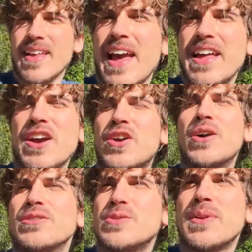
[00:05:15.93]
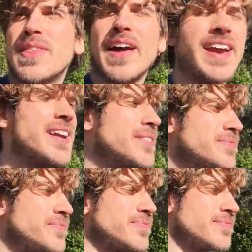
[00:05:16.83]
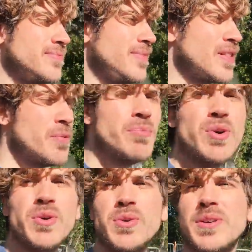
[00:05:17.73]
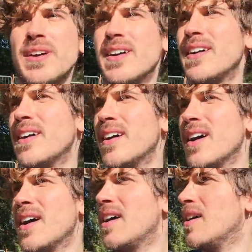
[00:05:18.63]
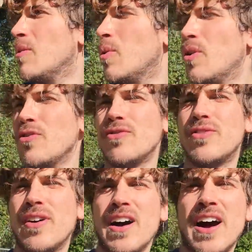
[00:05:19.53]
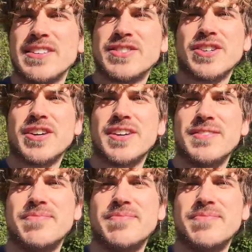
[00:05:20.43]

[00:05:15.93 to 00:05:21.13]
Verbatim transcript: And it goes with like moon, wolf, hunter.